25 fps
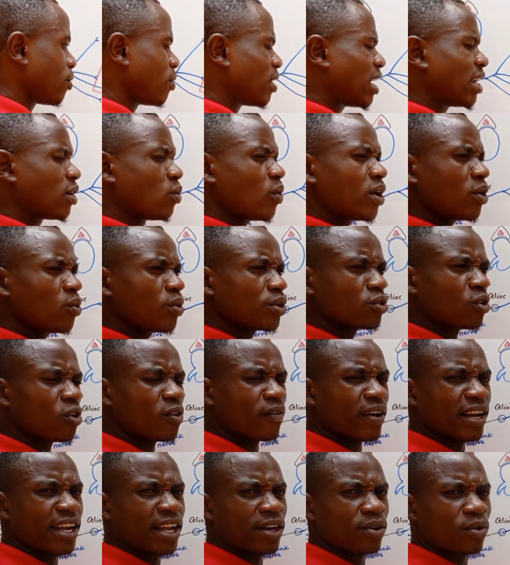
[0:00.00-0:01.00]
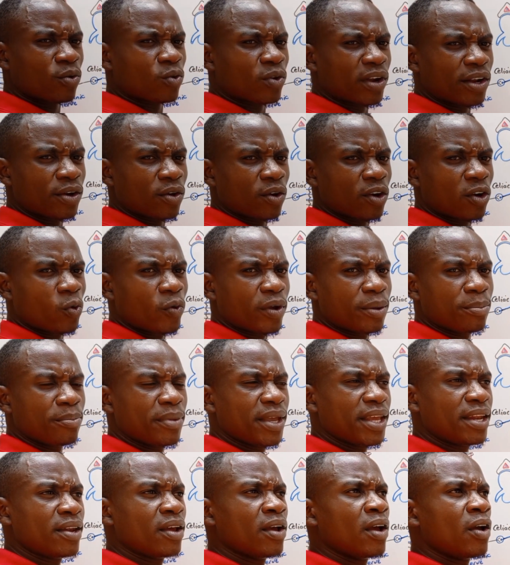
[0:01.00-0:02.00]
And when we talk about endocrine role, we
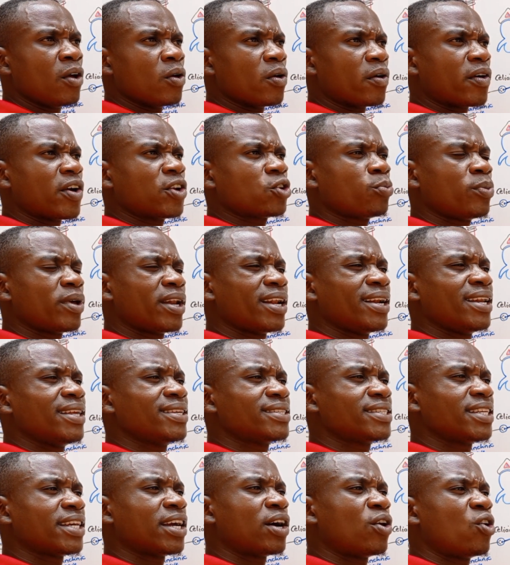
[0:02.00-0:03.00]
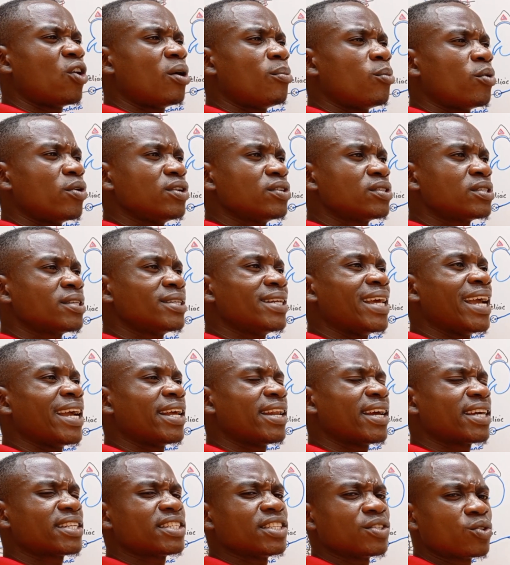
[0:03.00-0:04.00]
mean we're going to be releasing hormones
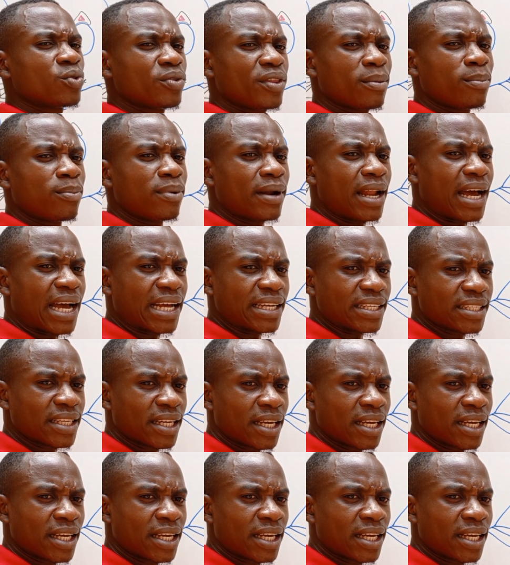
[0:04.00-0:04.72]
direct into the blood.